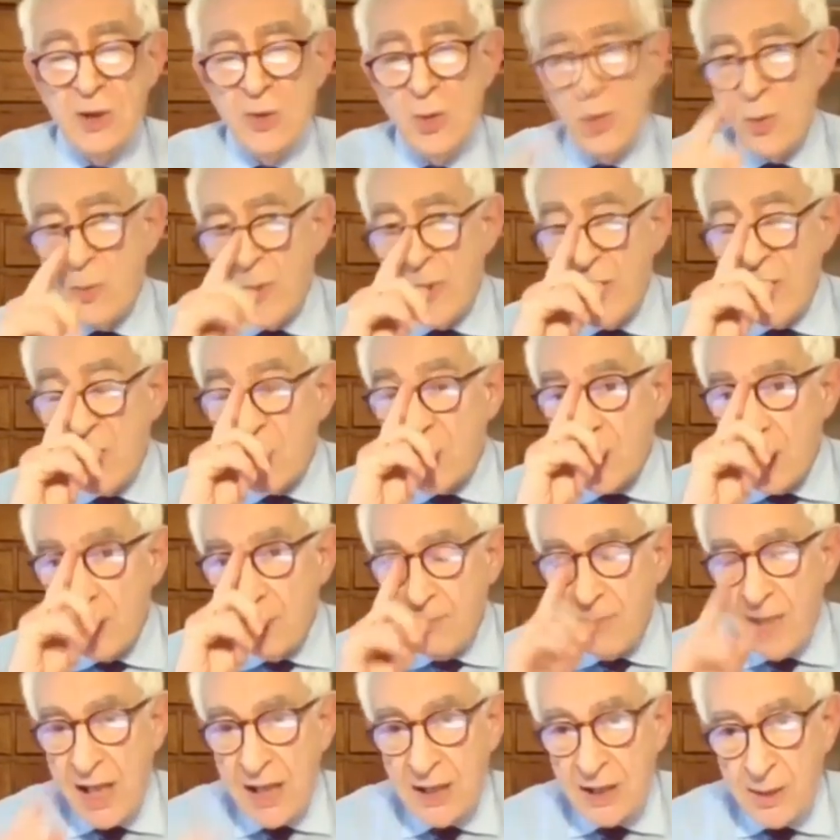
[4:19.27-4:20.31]
Lord
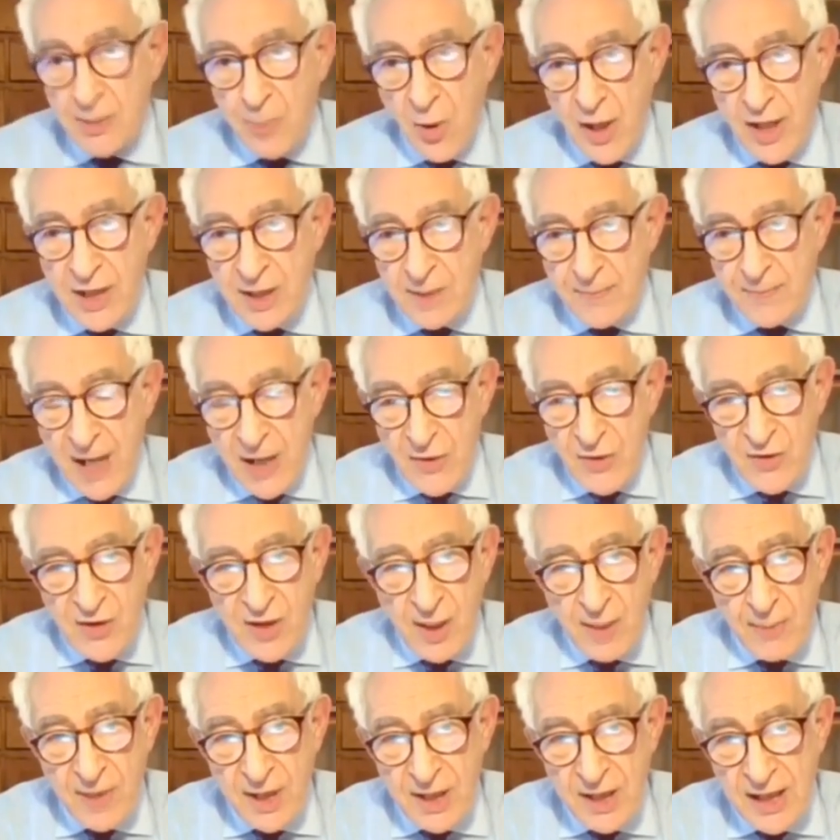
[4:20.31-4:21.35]
Winston made the point about
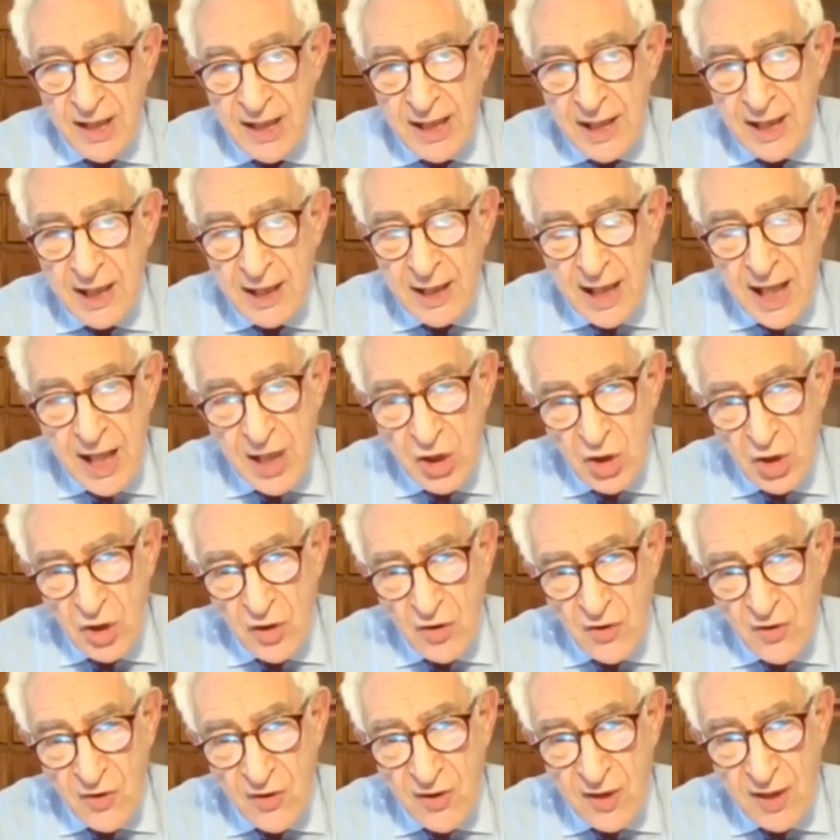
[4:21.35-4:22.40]
some of the
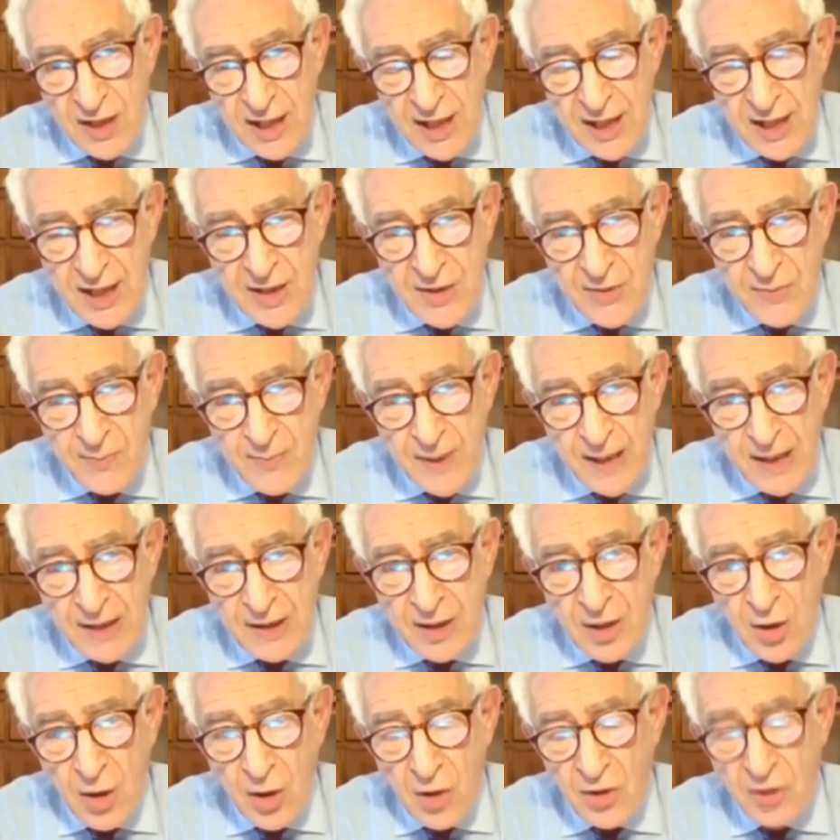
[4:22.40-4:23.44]
occasions that he has
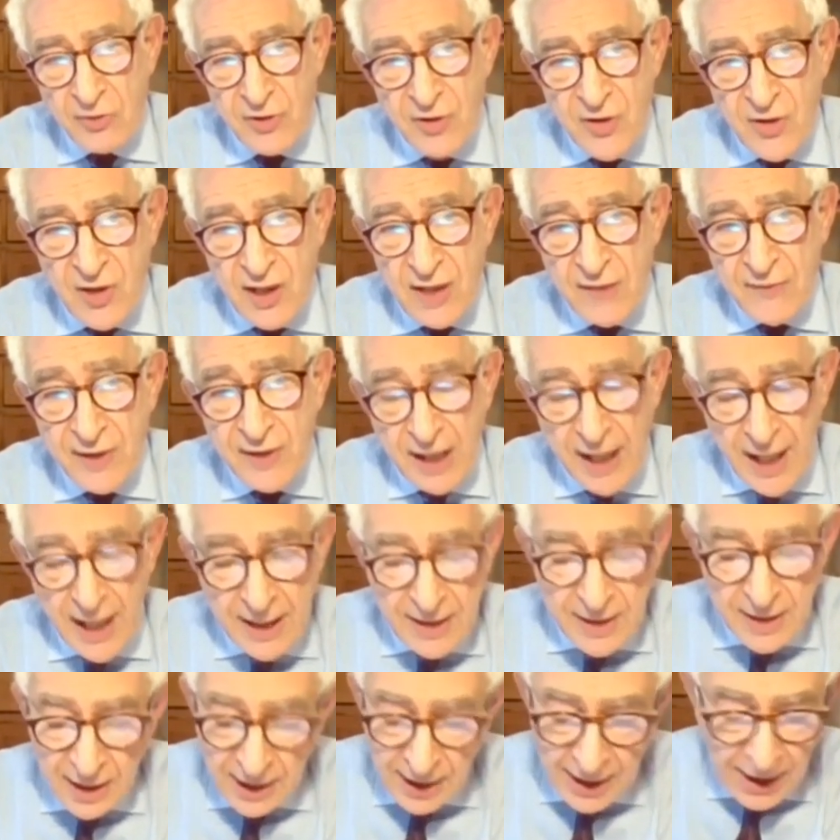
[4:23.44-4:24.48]
been on the receiving
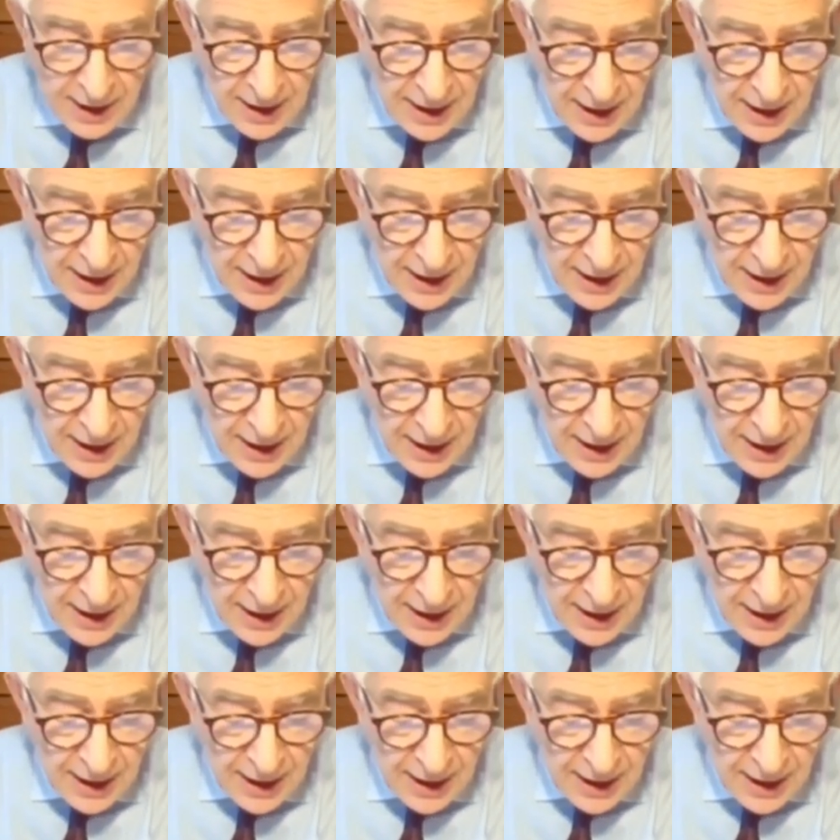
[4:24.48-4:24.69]
end,